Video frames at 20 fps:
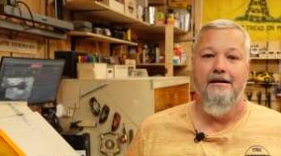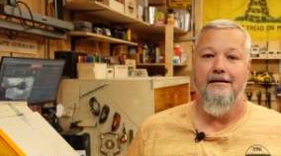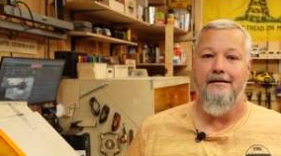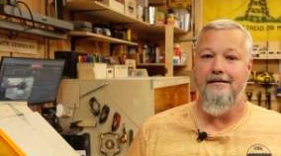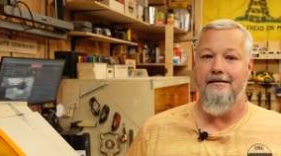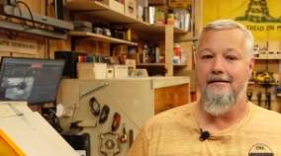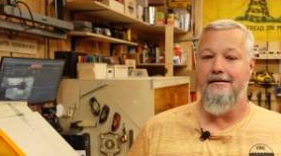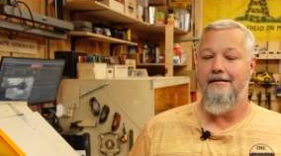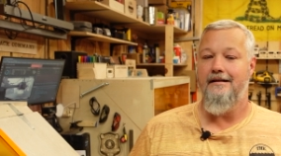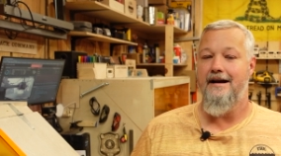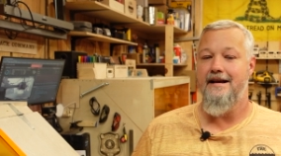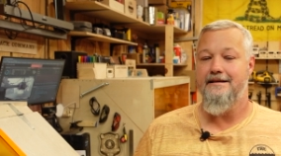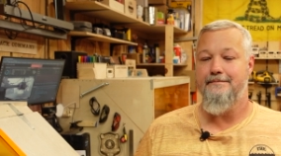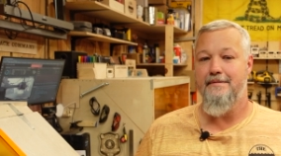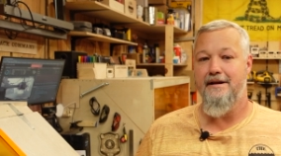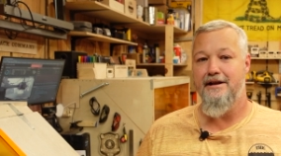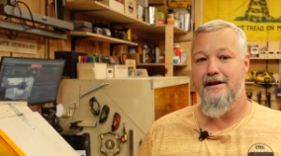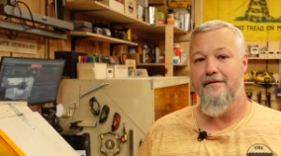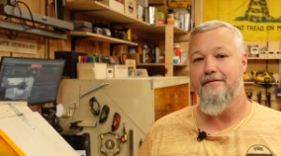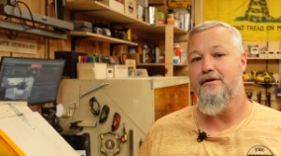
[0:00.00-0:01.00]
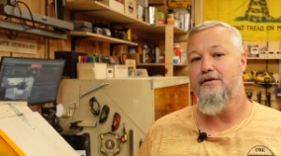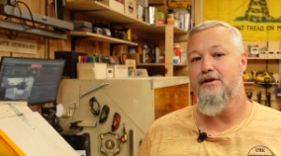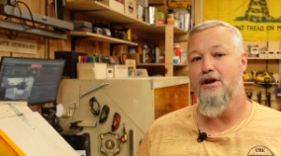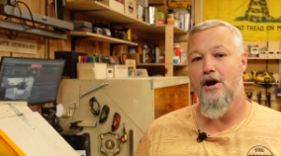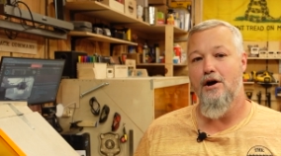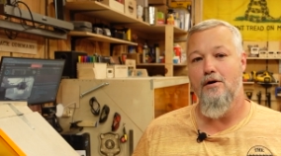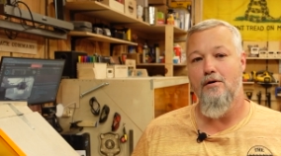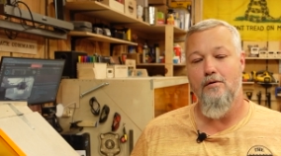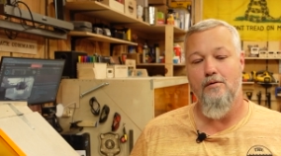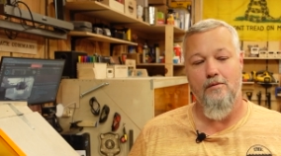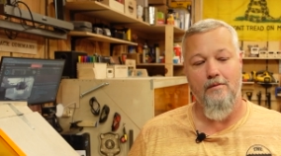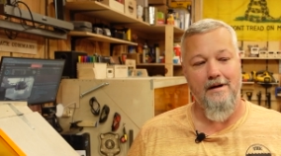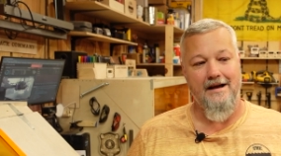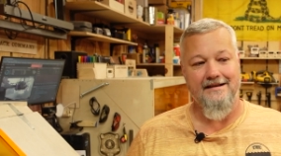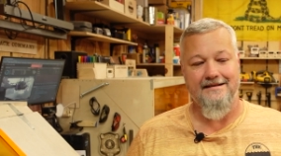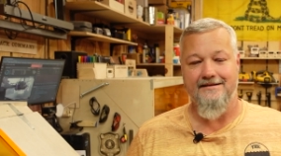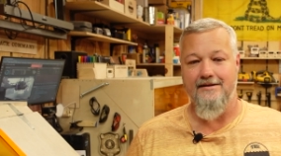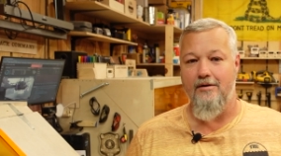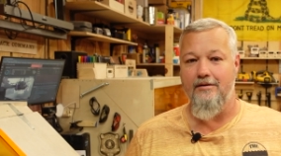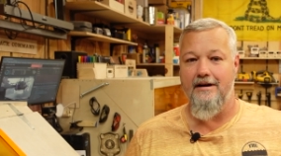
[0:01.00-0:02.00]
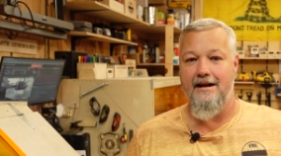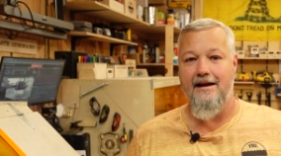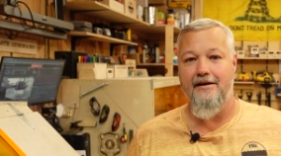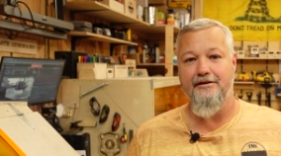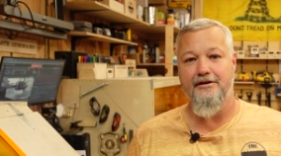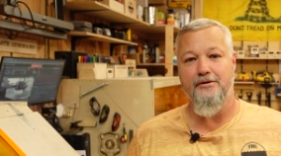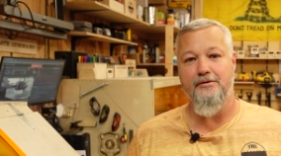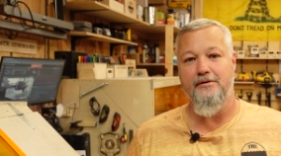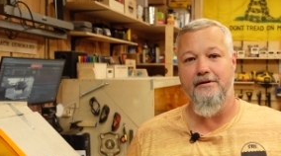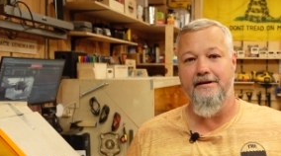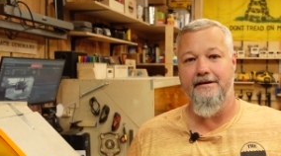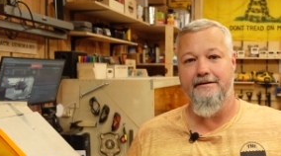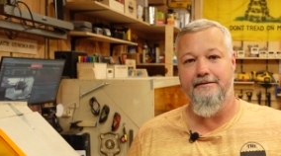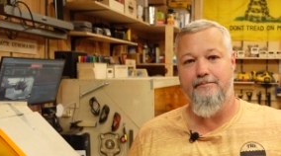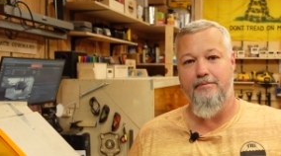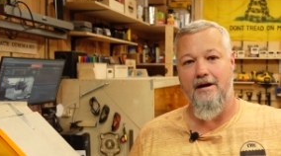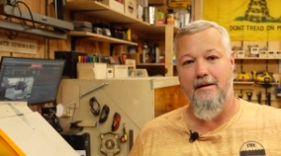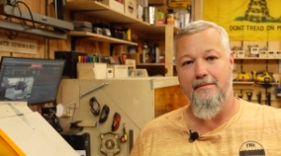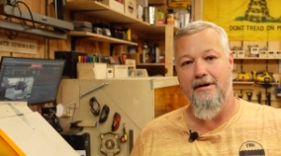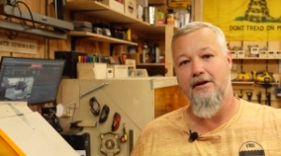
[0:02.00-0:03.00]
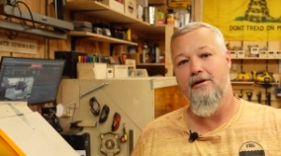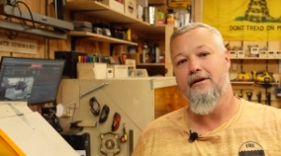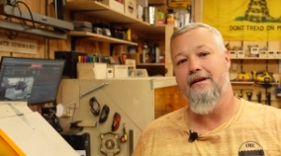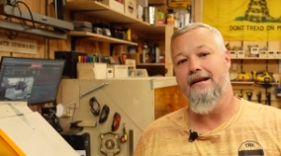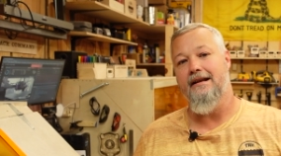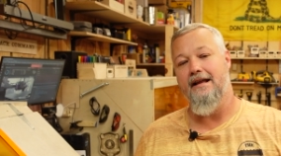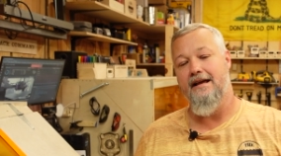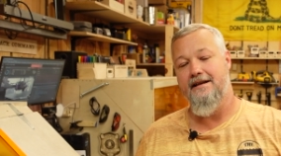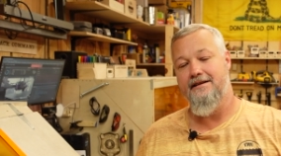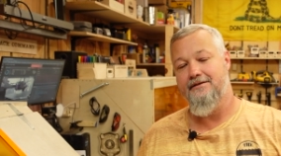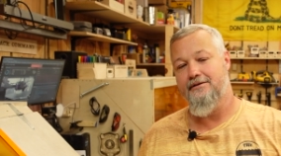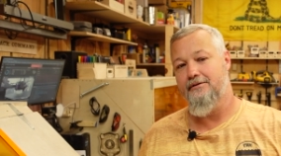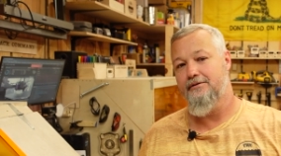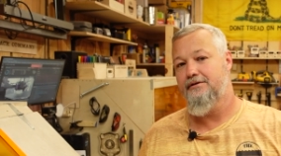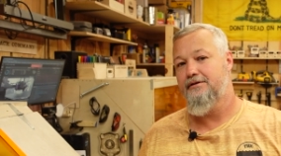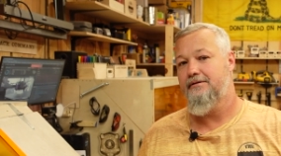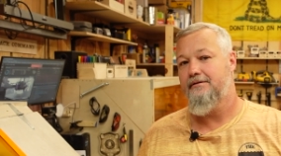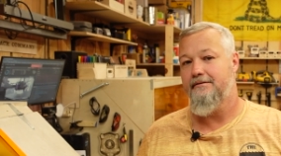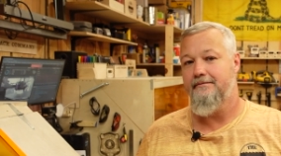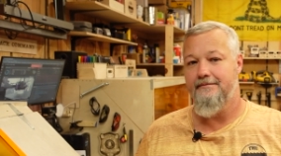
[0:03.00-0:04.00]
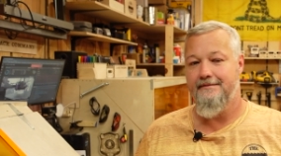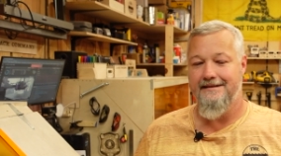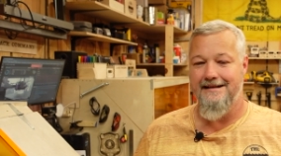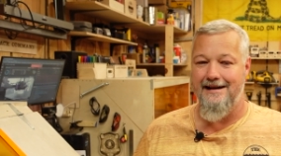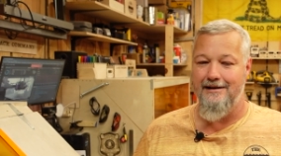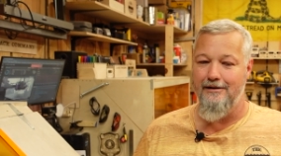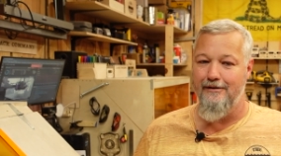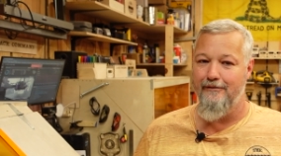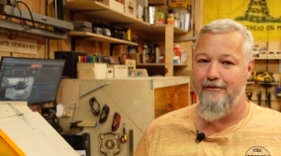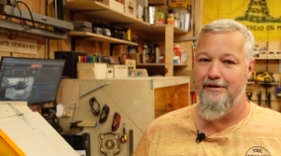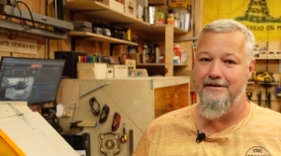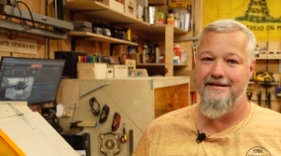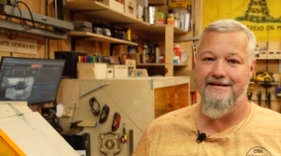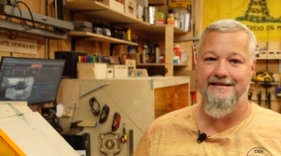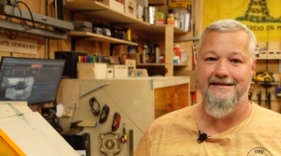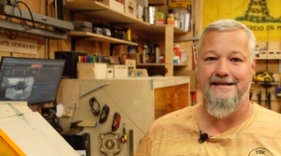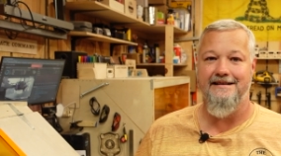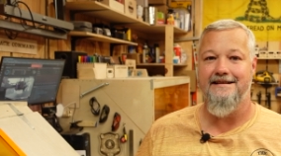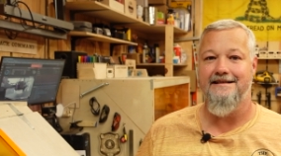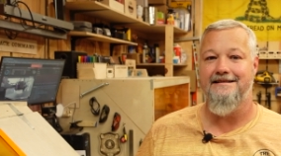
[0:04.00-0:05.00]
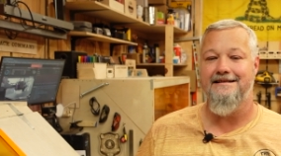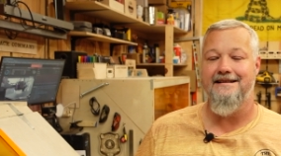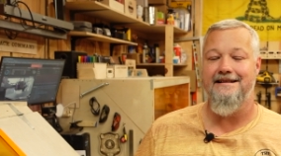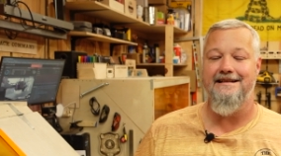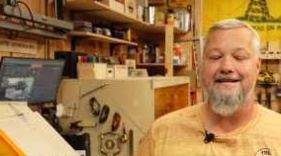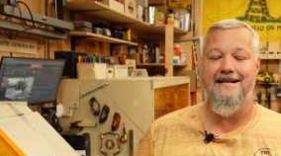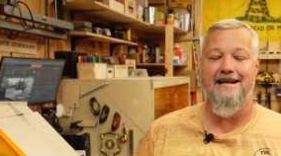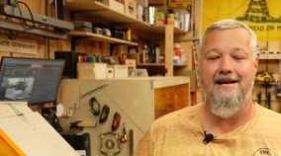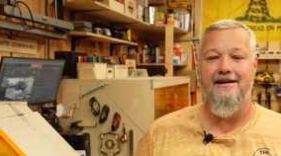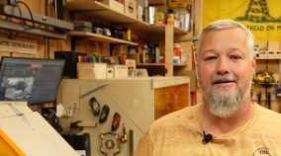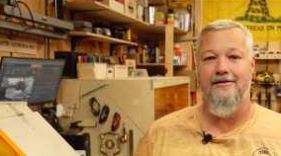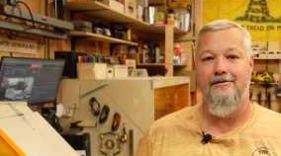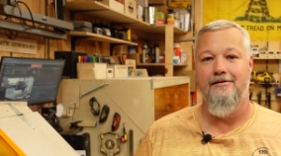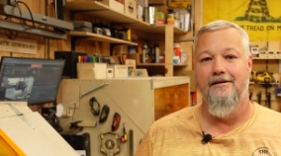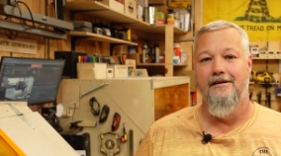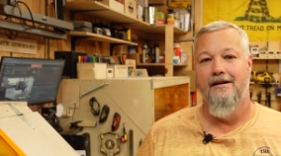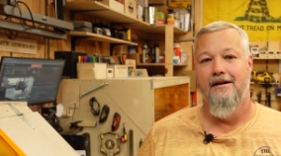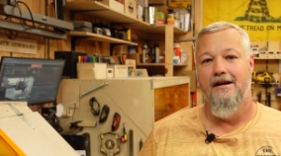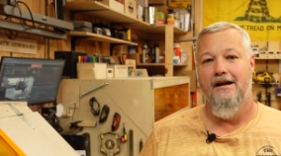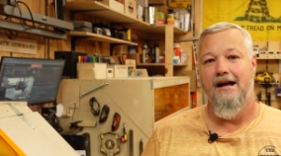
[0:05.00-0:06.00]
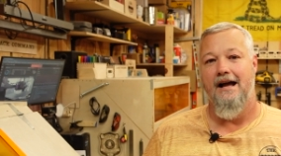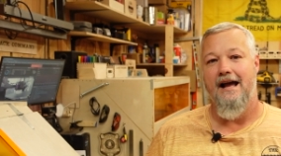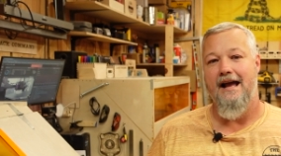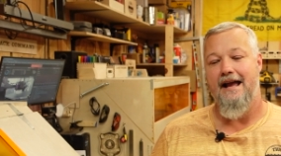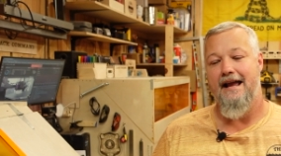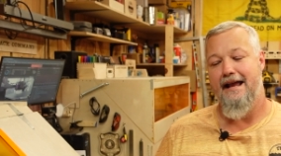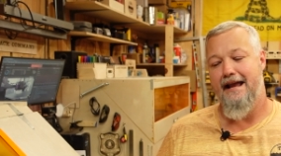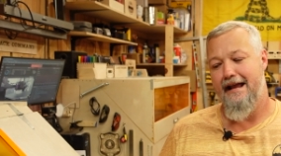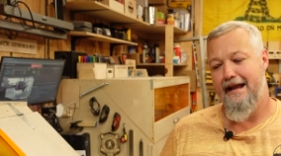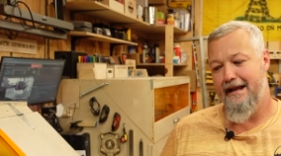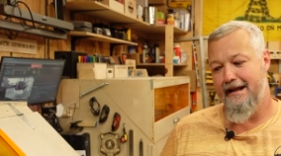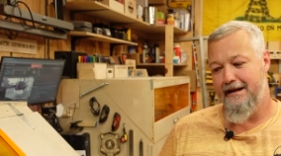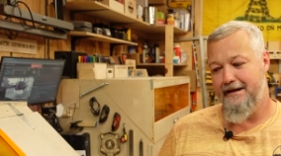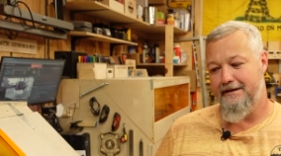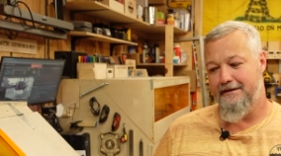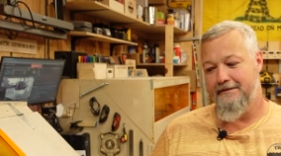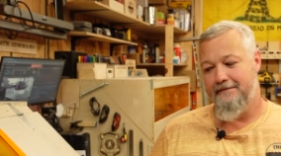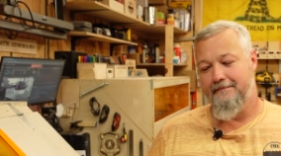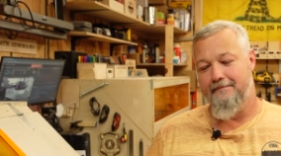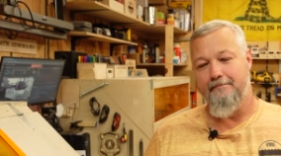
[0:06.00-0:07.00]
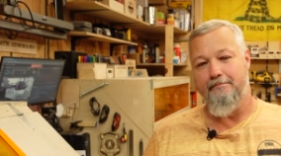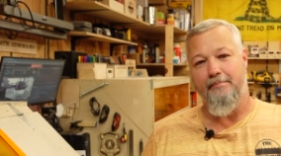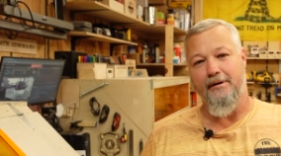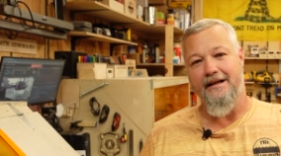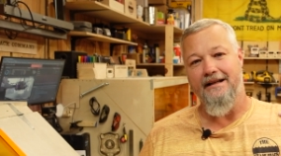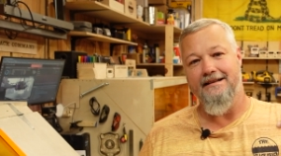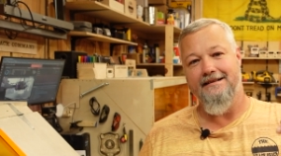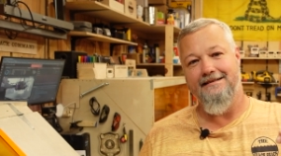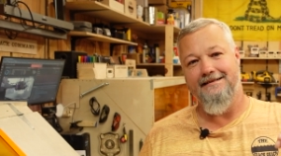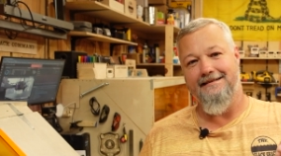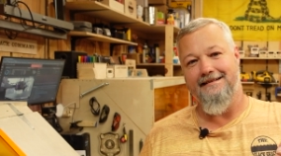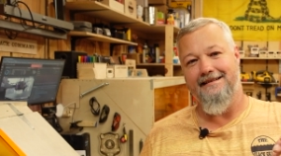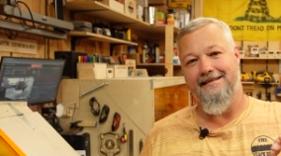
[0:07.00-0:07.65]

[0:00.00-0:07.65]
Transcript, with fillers: Uh, as many of you know, I started out doing primarily lasers, got over into the CNC now, and but